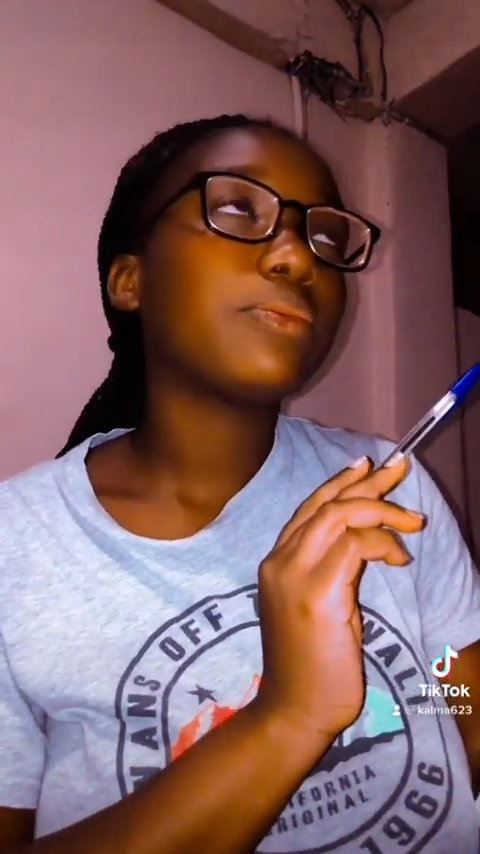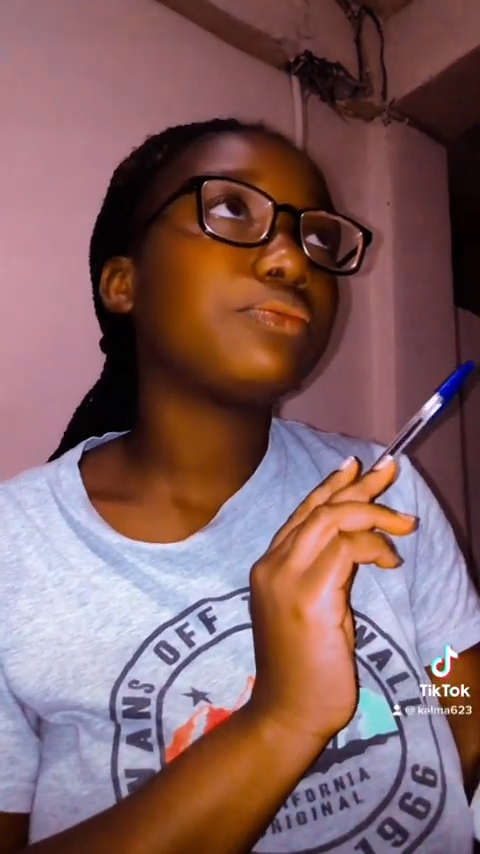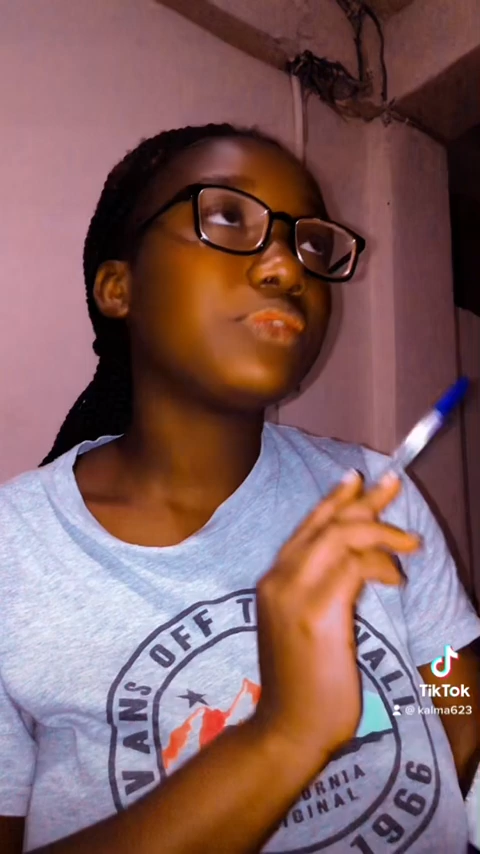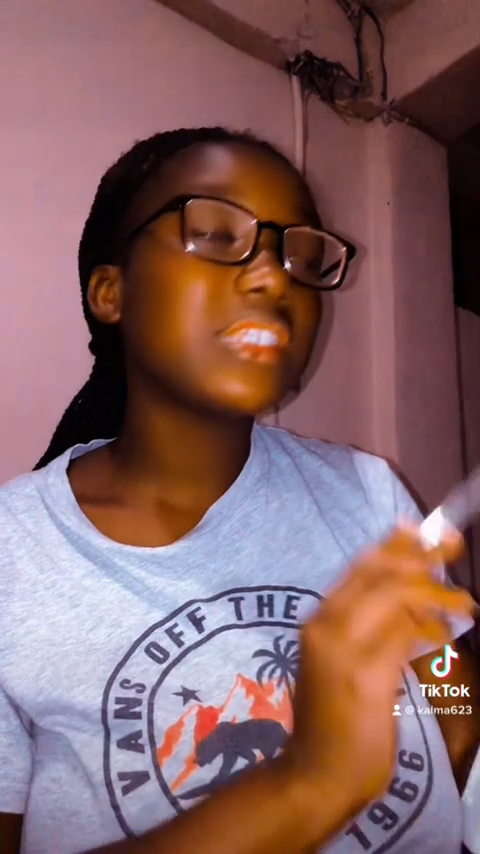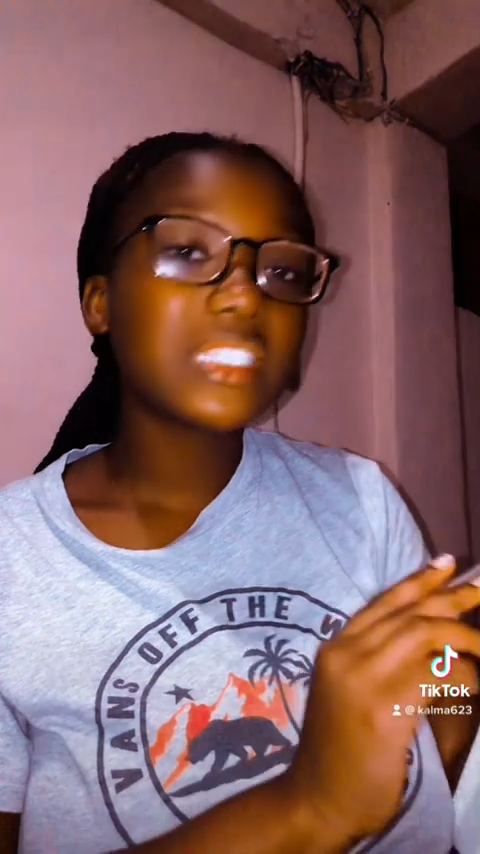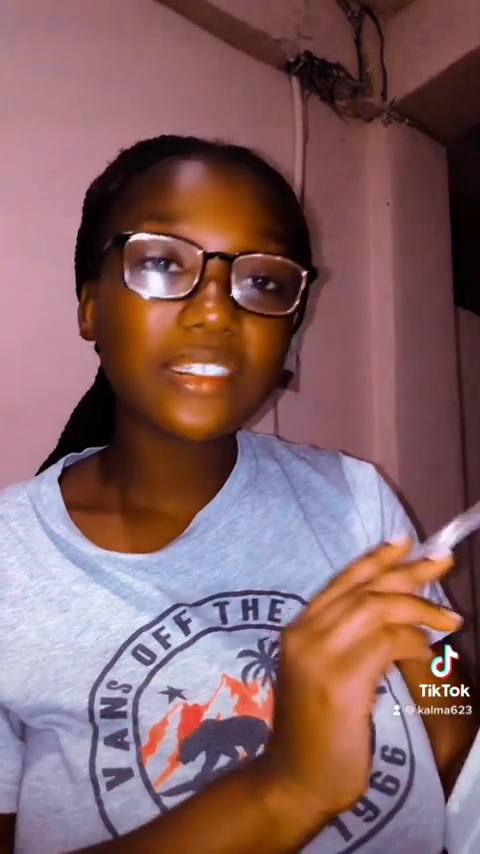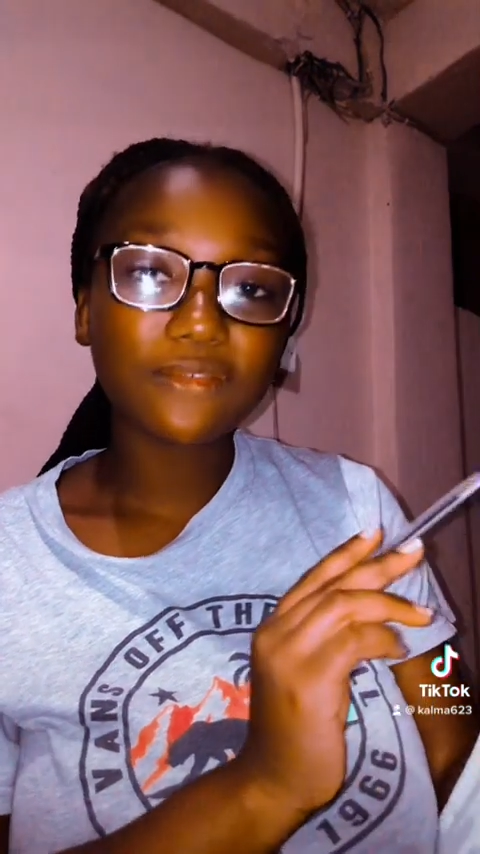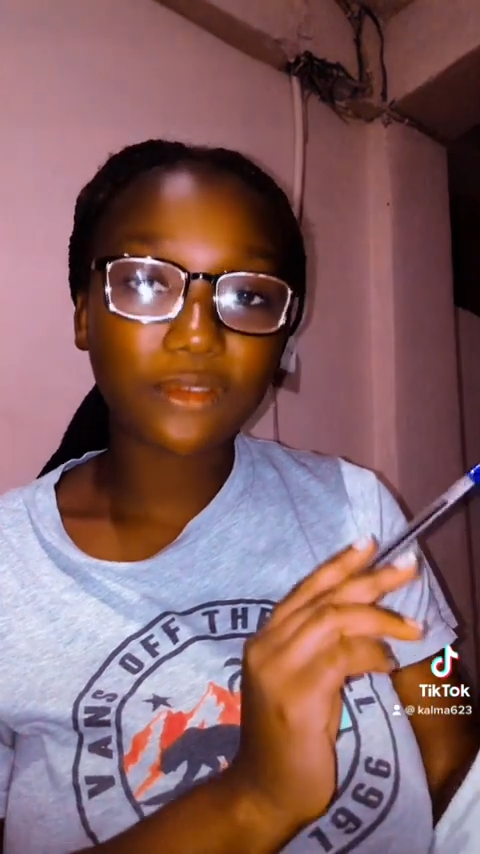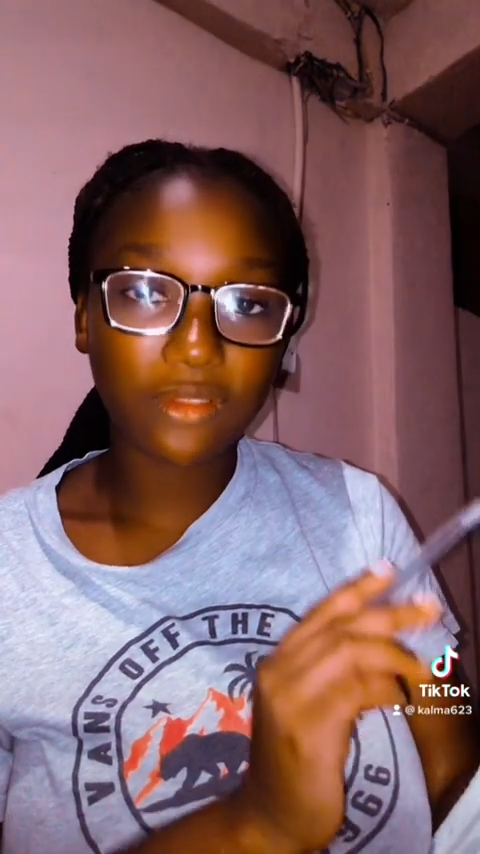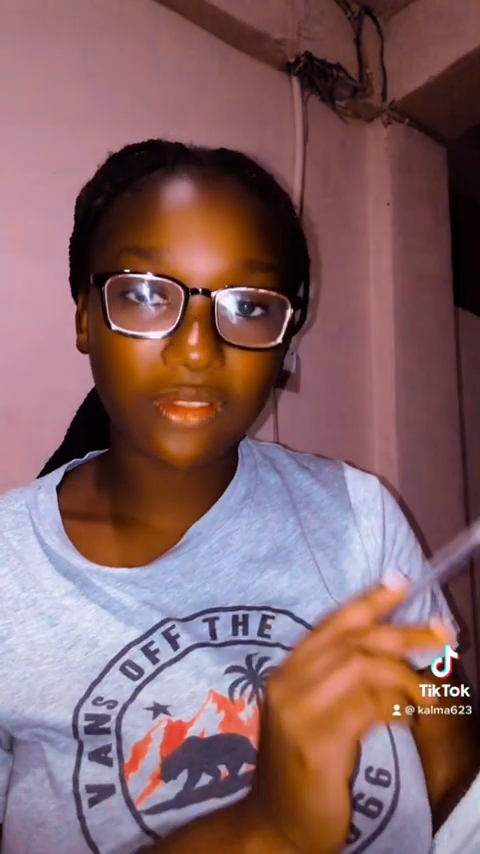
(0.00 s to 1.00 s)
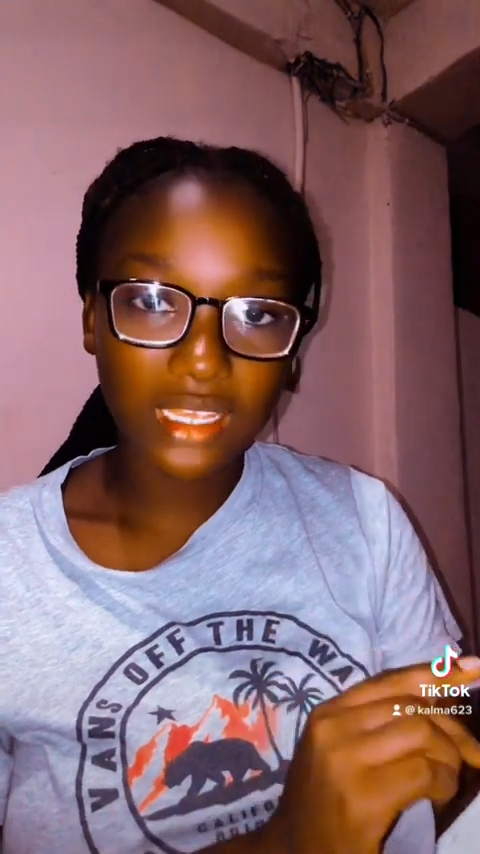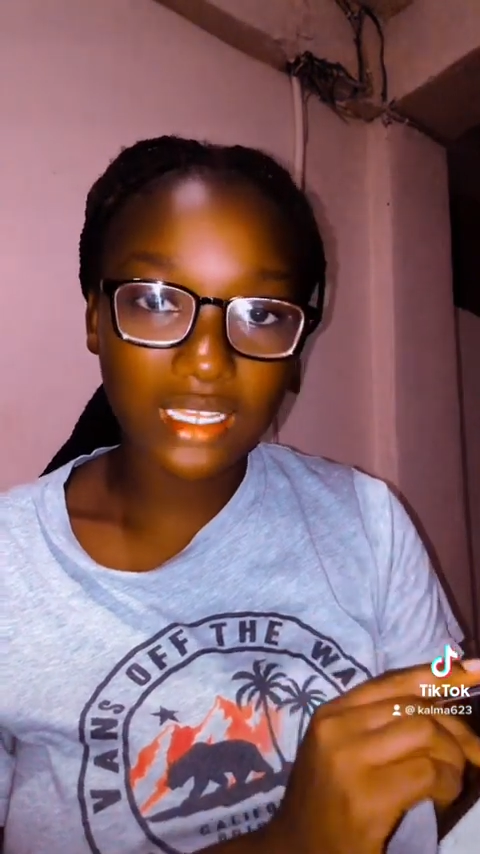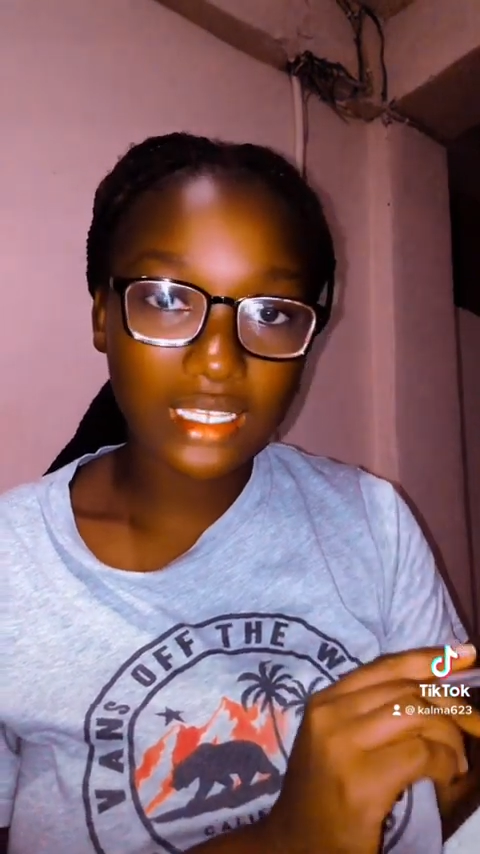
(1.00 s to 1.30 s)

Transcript: reason for this